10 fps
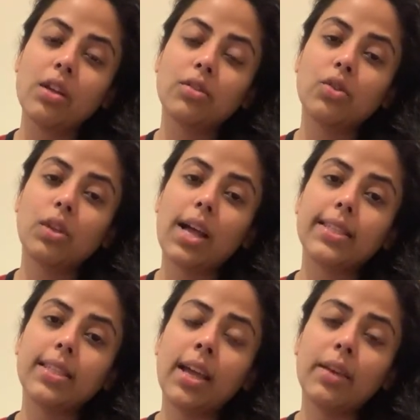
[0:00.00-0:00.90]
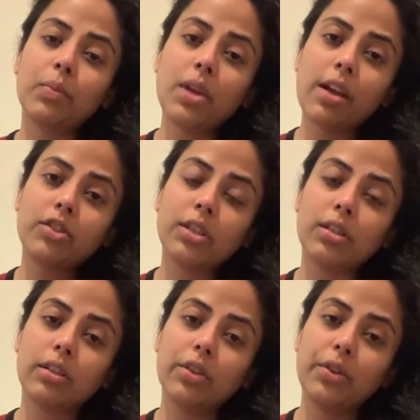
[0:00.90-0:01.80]
So last night we actually
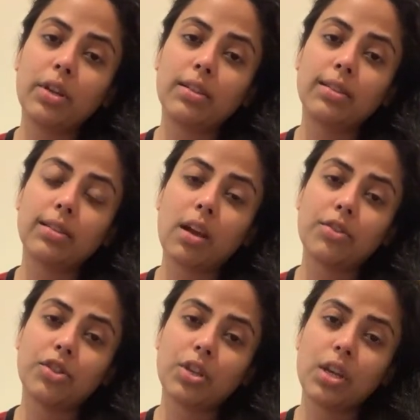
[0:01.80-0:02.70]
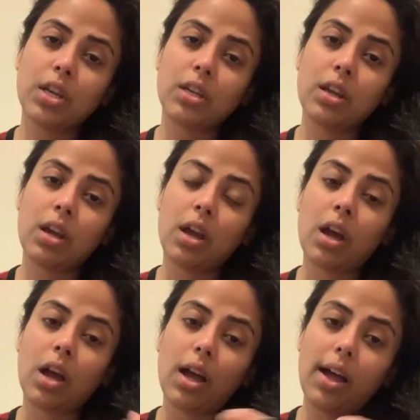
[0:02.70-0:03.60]
concluded a discussion
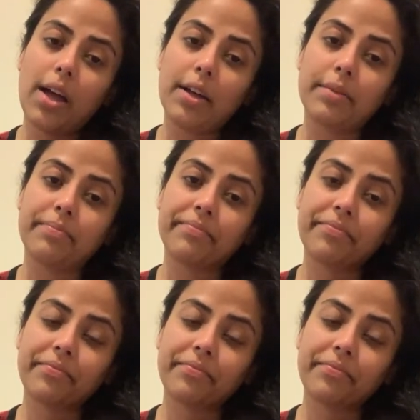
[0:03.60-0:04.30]
um,